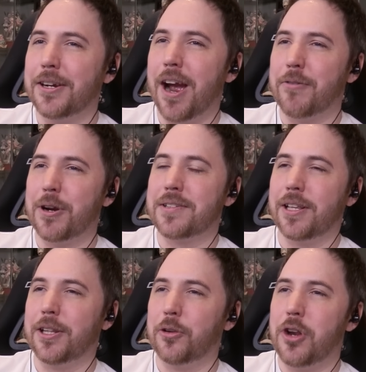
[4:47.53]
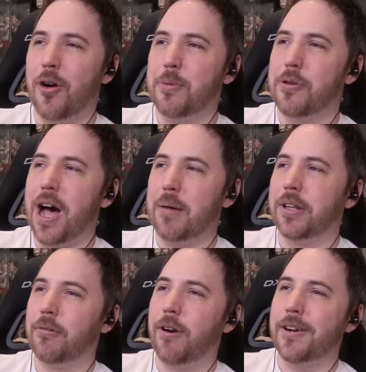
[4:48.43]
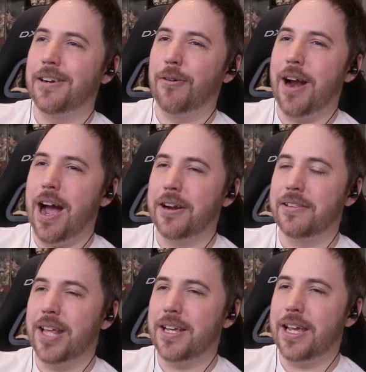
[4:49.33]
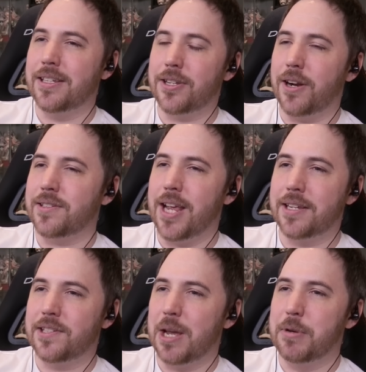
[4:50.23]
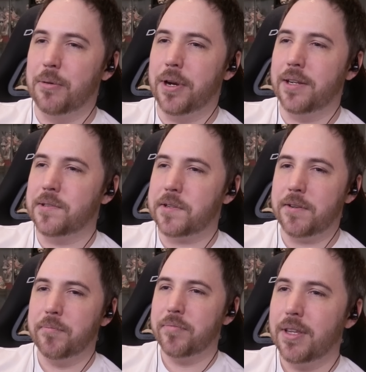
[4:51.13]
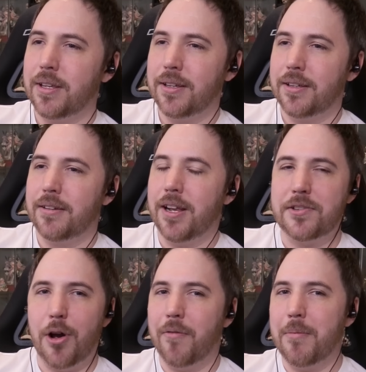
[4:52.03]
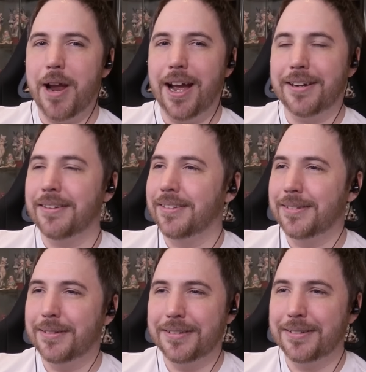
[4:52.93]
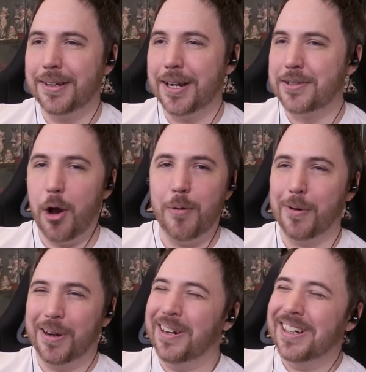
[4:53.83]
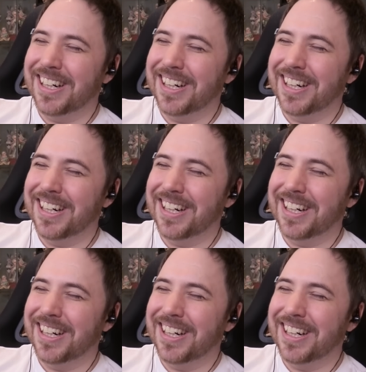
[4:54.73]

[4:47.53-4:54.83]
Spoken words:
there ever is a little noble goblin running around and he starts saying Skibbity Riz, it's over, man. It's over.